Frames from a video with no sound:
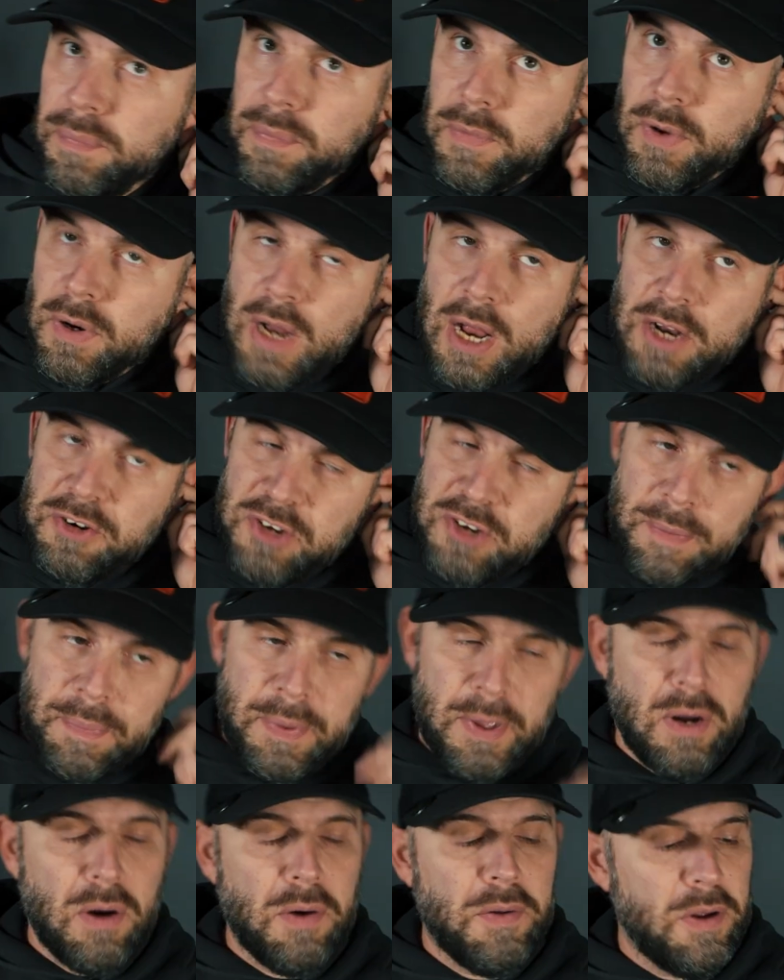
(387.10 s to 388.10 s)
they're not
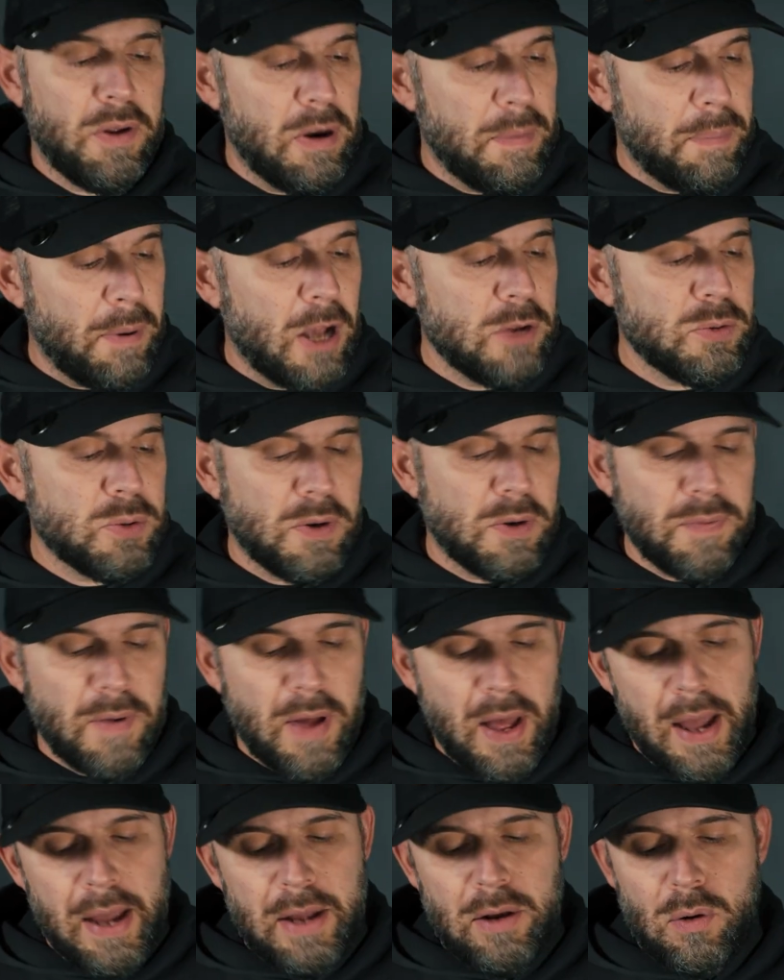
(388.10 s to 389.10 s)
shipping or they're impossible to
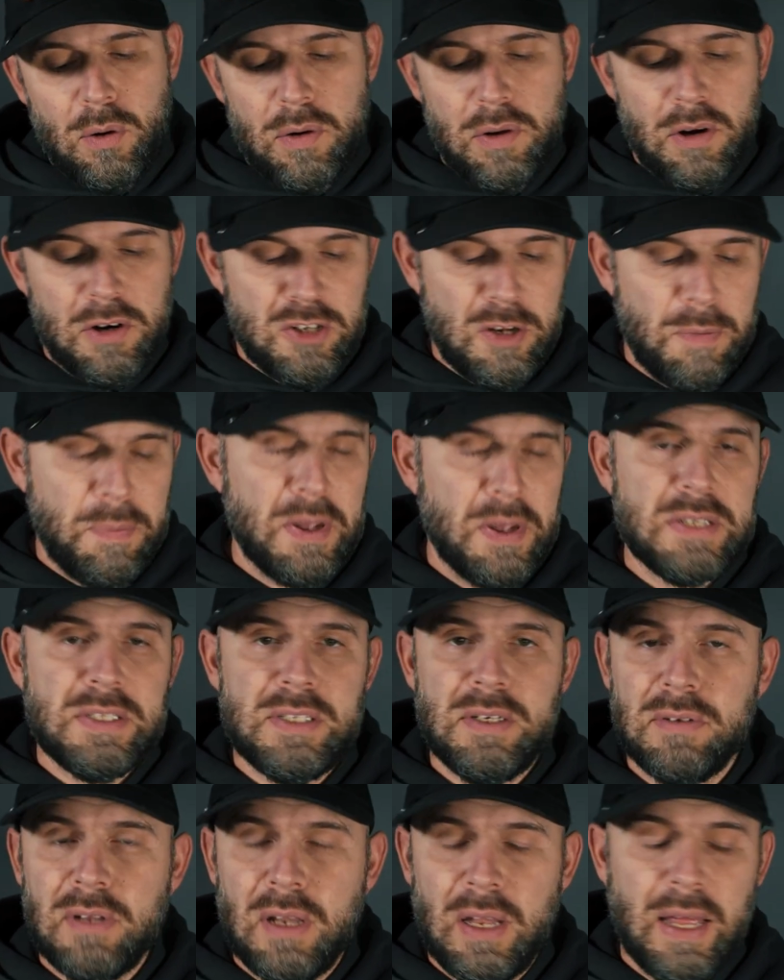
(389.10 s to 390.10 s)
find or their shipping is
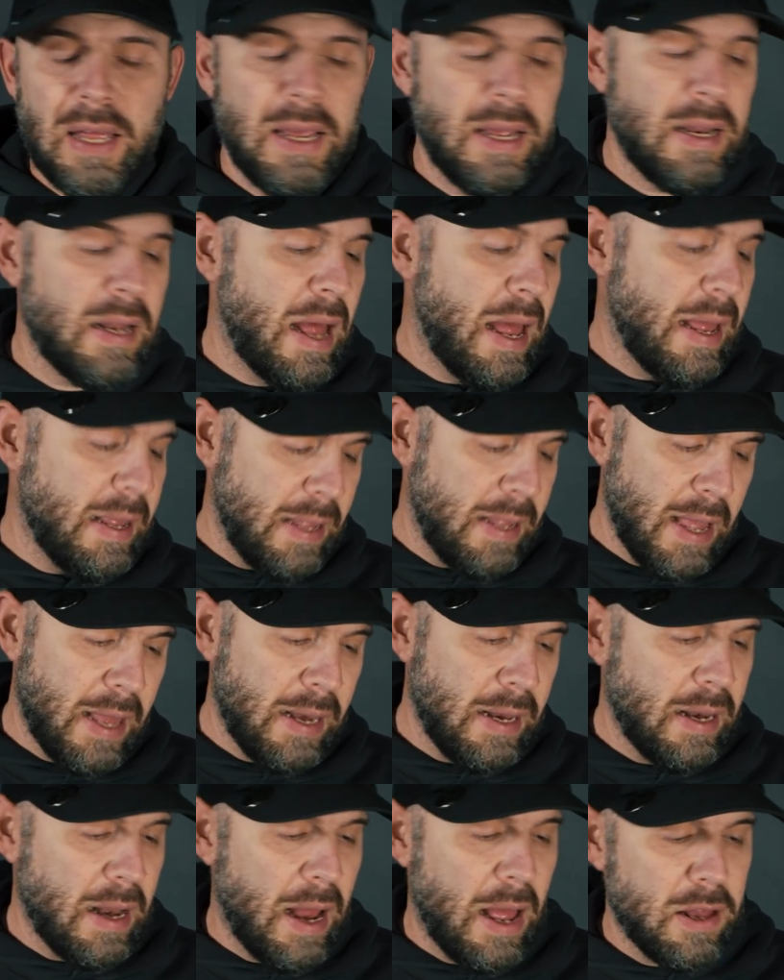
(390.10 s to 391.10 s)
still delayed. I get
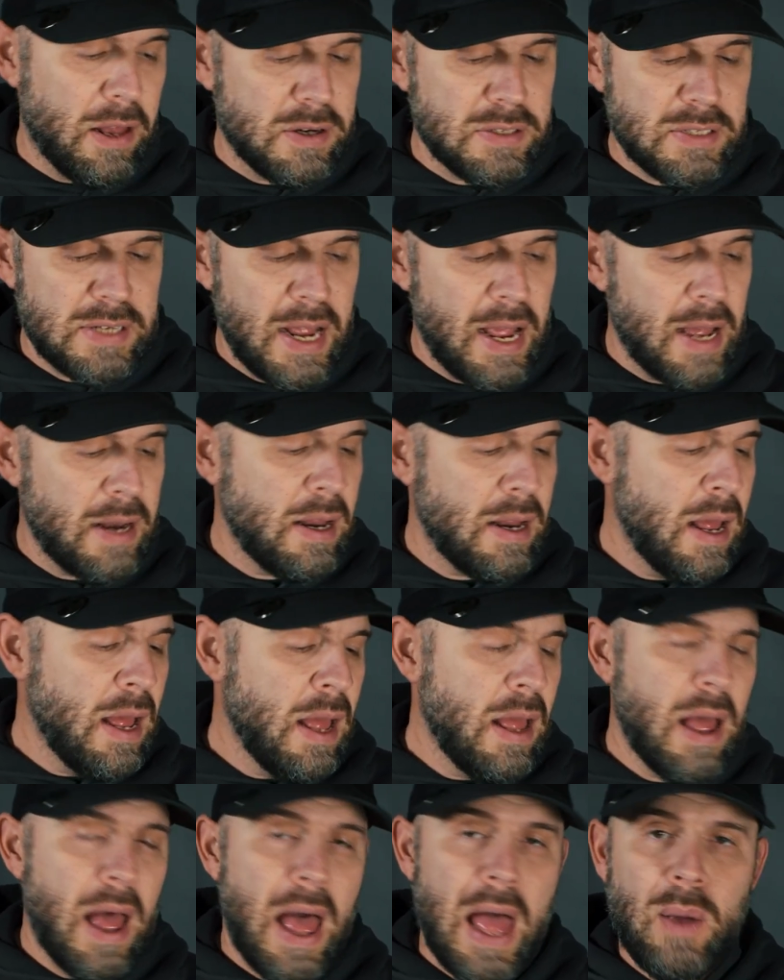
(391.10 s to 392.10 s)
it. I understand.
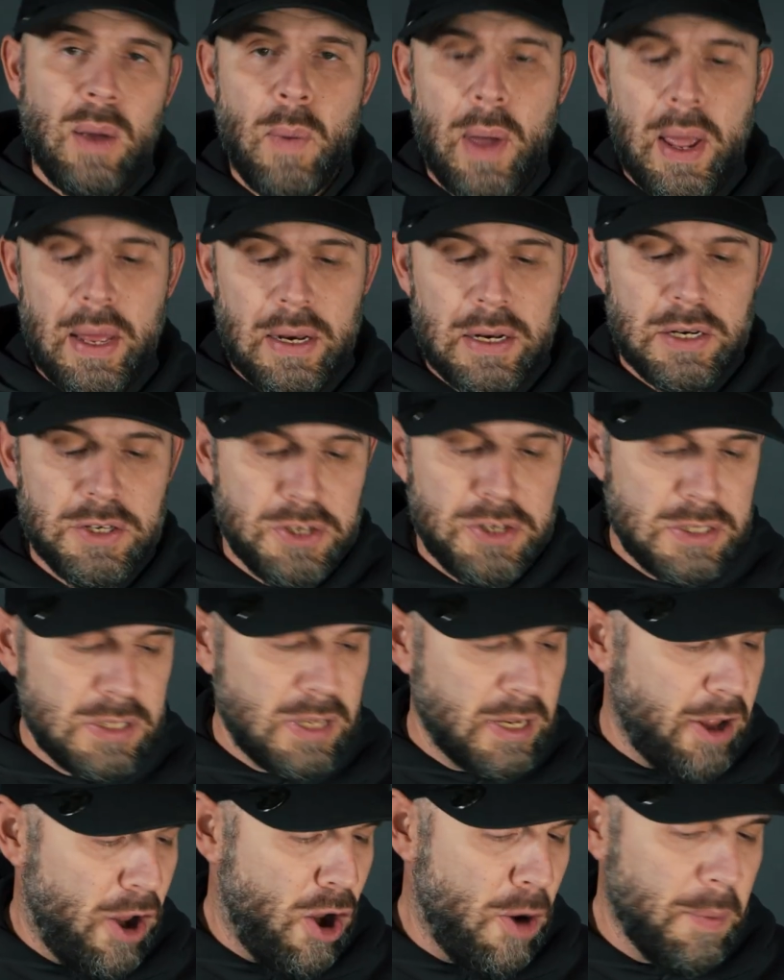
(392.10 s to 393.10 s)
I waited just
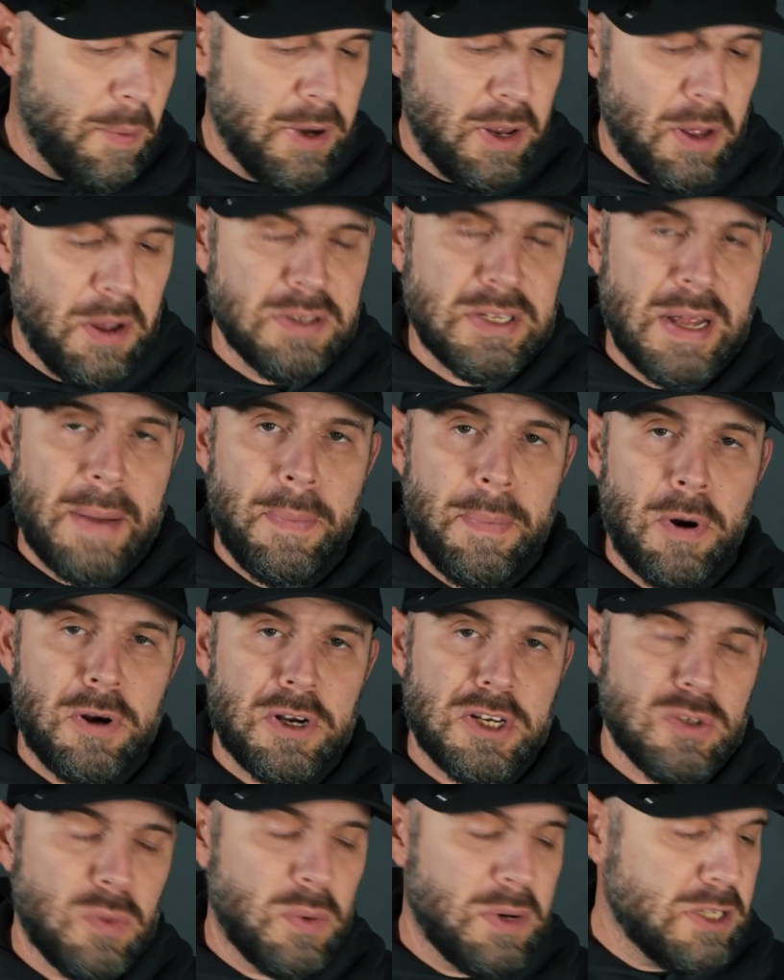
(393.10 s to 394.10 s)
like everybody else that
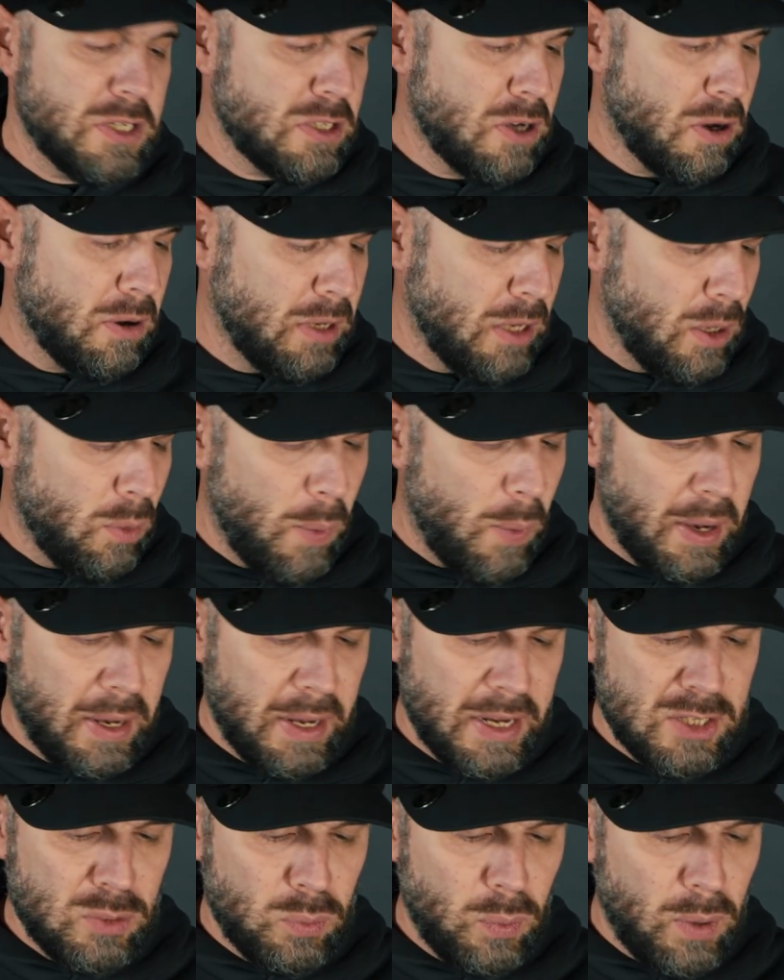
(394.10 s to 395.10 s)
purchased one is currently waiting as